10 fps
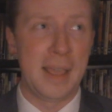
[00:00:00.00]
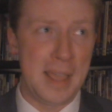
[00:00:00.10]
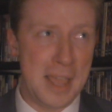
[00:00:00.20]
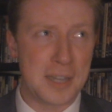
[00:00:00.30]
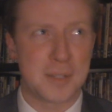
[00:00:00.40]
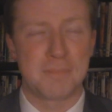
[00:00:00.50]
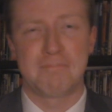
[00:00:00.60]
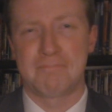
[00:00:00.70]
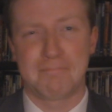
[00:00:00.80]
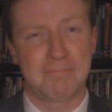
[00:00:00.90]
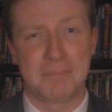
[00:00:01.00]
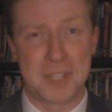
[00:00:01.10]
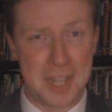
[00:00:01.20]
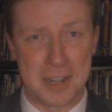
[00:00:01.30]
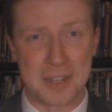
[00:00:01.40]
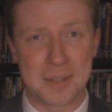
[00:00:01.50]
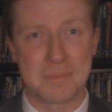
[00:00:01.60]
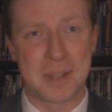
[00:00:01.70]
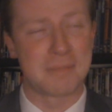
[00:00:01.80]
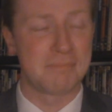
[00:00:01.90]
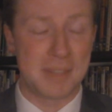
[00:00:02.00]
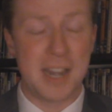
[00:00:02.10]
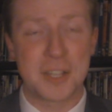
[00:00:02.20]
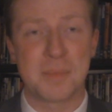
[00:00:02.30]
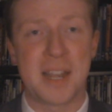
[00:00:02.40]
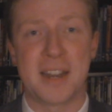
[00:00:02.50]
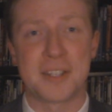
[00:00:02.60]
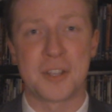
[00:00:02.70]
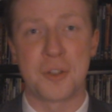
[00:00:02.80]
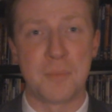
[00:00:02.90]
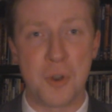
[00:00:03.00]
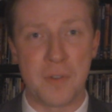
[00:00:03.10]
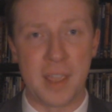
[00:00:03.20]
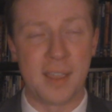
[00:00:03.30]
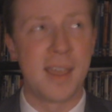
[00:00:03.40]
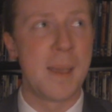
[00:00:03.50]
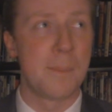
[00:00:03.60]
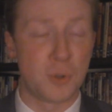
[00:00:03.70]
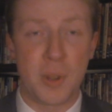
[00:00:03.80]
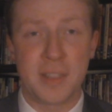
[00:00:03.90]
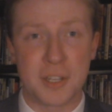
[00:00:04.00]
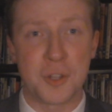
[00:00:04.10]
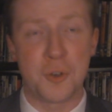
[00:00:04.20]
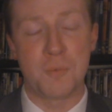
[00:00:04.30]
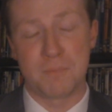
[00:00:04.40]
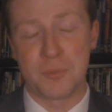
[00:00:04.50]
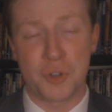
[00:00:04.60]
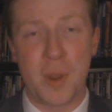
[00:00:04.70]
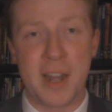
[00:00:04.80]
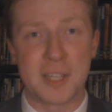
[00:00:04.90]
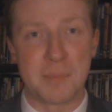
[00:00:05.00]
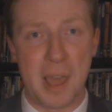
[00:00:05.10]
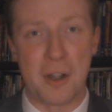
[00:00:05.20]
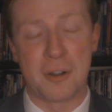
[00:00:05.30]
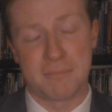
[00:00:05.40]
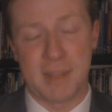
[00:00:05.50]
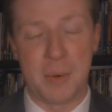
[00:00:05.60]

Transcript: It didn't, but that doesn't mean it isn't a good movie. Between the two, Charade is better, I